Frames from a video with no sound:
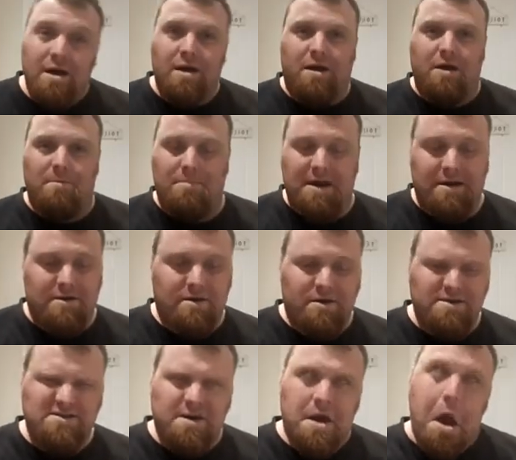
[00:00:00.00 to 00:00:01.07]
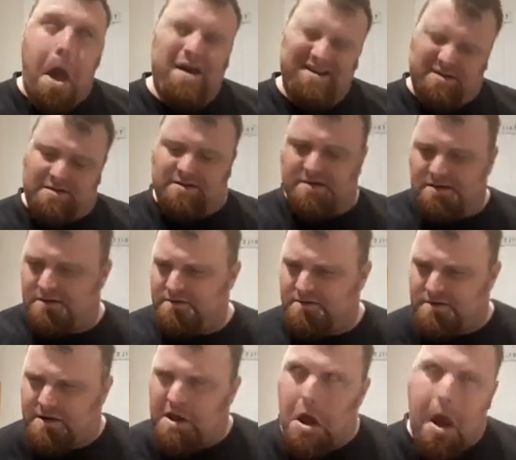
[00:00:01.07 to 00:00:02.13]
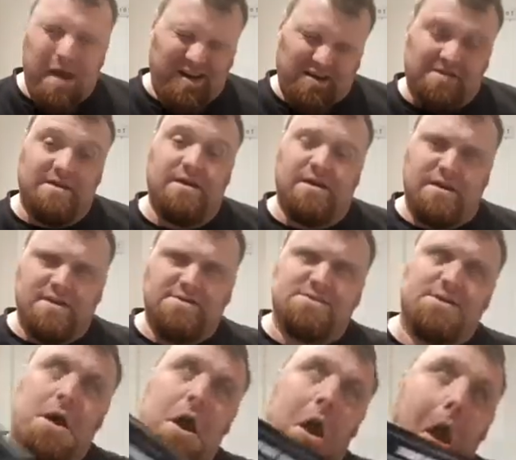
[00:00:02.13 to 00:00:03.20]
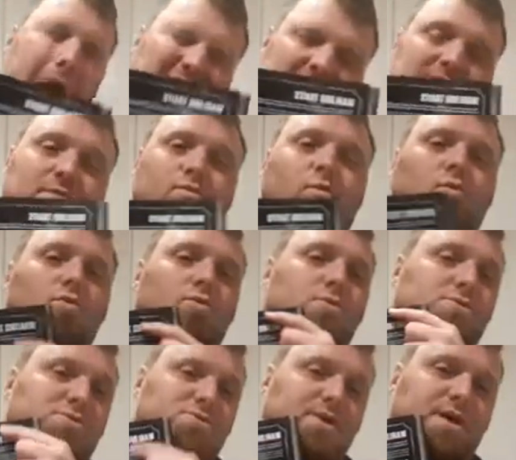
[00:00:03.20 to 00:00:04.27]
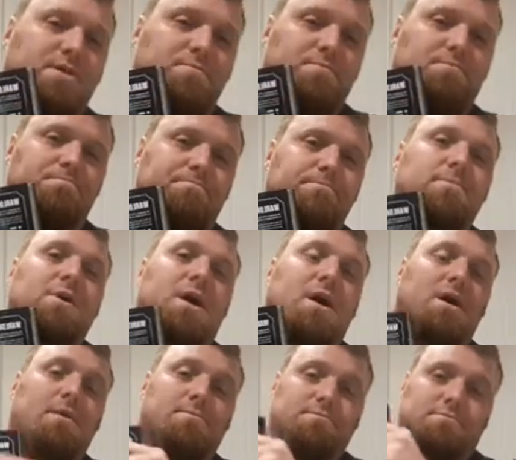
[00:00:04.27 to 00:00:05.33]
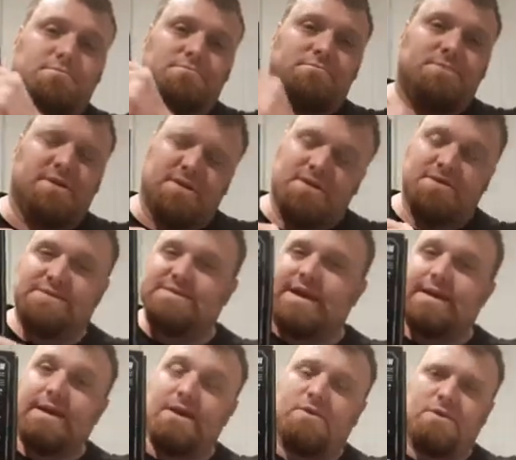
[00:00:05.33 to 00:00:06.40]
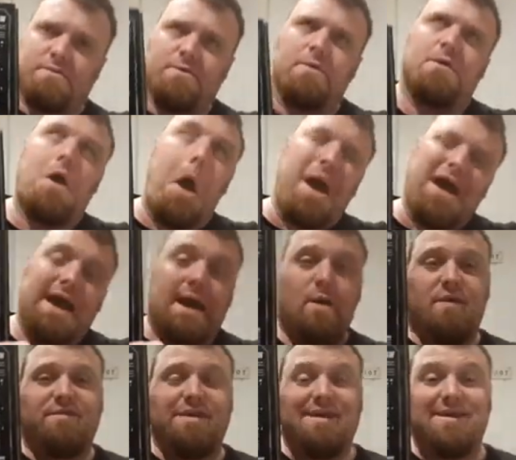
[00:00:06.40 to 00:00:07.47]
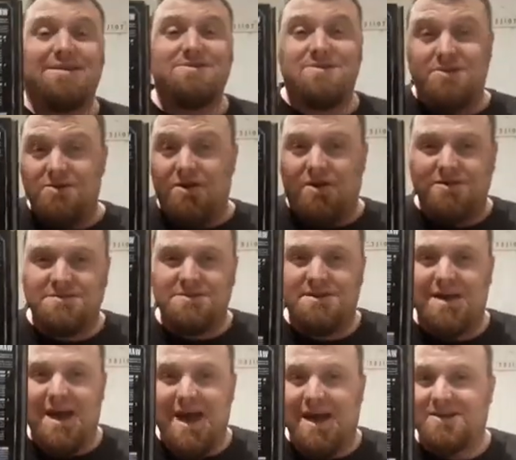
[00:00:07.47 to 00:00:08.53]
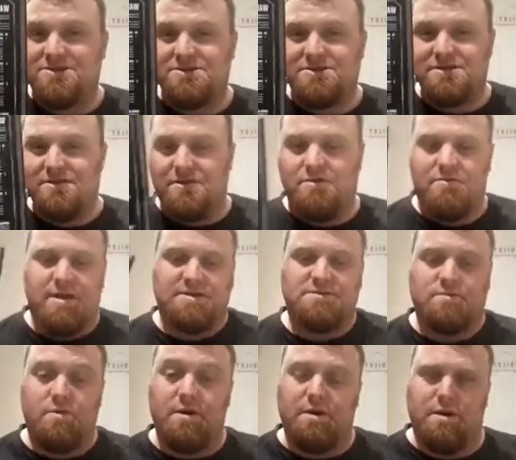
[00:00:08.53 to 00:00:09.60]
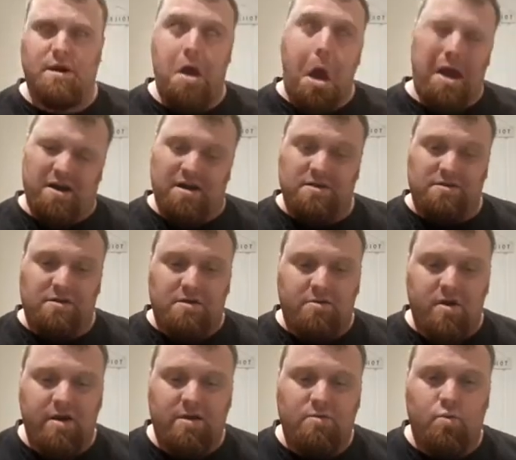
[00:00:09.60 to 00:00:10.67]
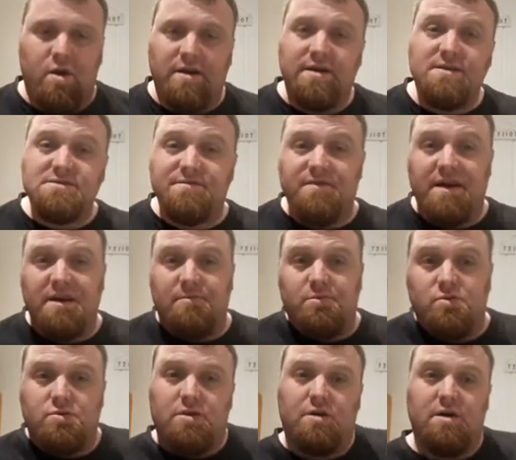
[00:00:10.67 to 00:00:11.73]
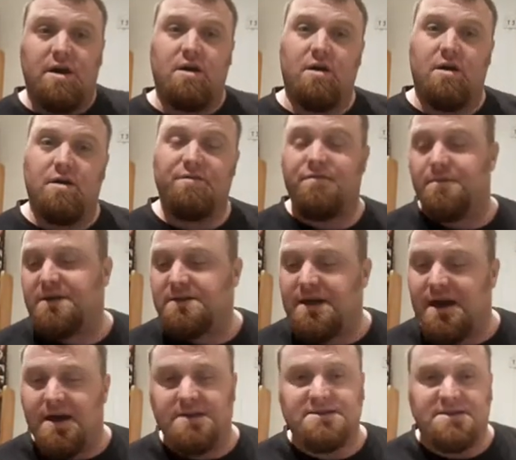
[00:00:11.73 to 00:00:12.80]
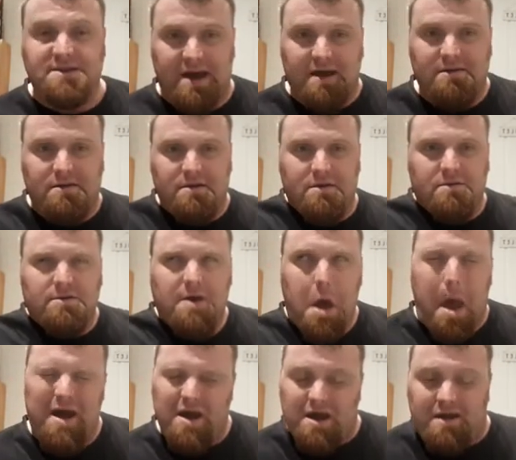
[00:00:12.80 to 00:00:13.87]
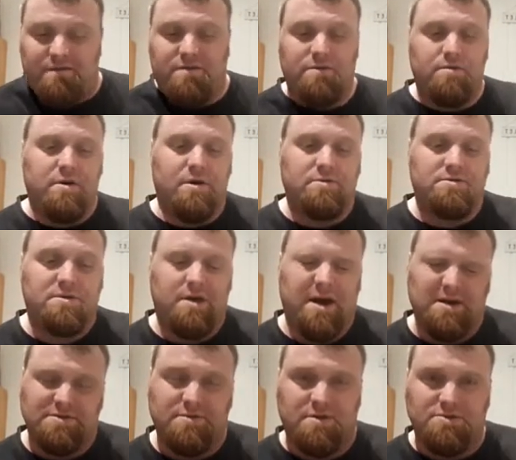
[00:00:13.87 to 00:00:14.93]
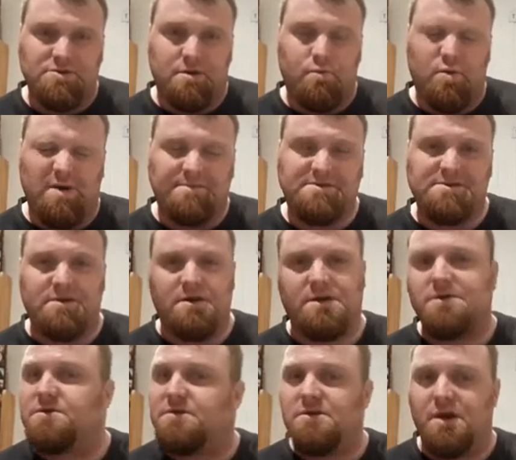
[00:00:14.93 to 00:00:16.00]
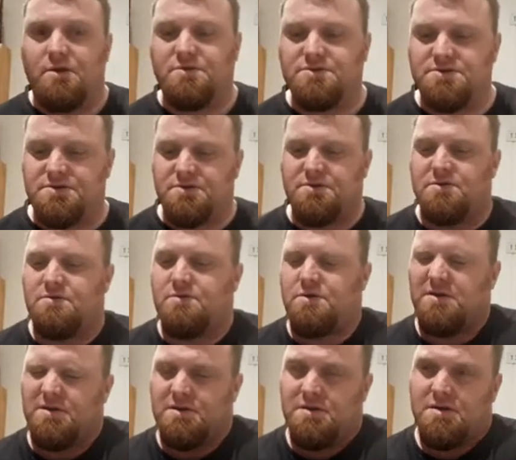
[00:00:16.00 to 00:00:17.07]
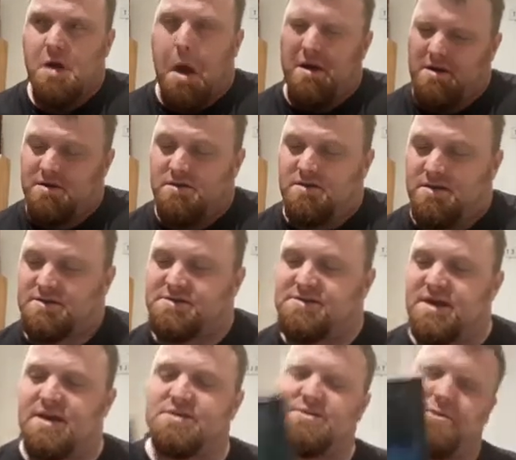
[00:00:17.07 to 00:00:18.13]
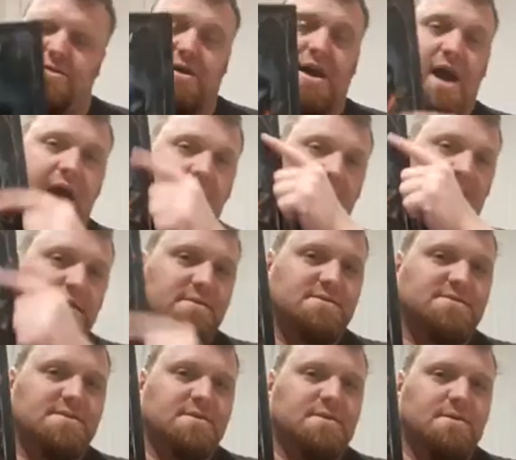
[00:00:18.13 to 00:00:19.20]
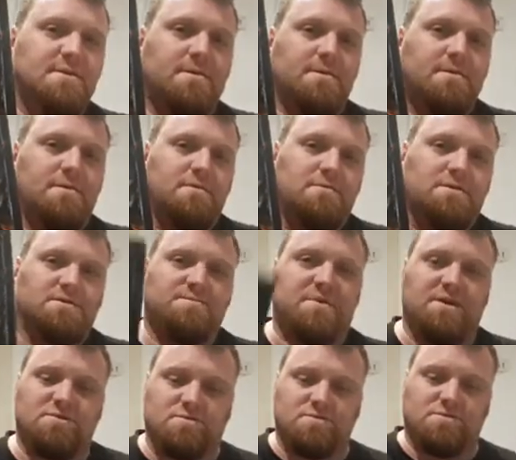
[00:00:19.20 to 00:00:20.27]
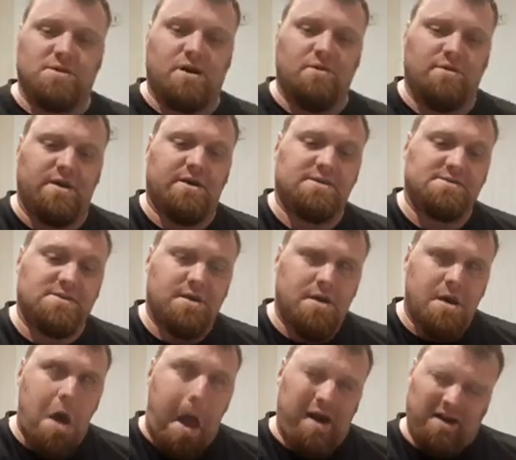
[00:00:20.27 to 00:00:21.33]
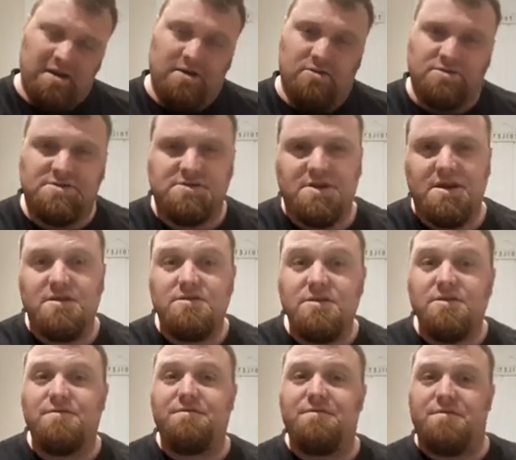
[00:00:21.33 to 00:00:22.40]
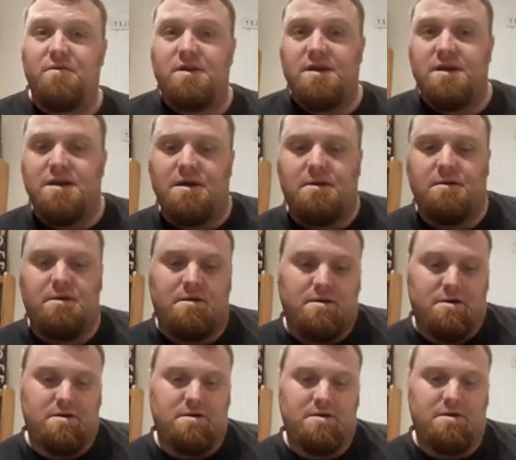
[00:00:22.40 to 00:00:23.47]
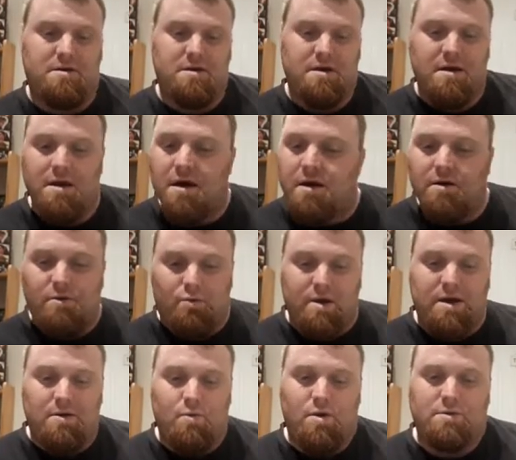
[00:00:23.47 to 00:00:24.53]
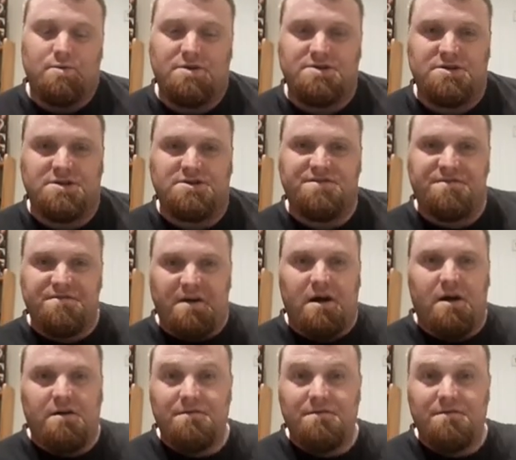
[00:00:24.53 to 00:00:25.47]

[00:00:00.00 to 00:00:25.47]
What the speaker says: I'm back, guys. Right, there is a Warlord trait set in the book. However, it is not actually the correct one. The correct one is available as a download. If you go to the Games Workshop website, go to the section that has the Space Wolves Codex, you'll see the fully written one, which is far,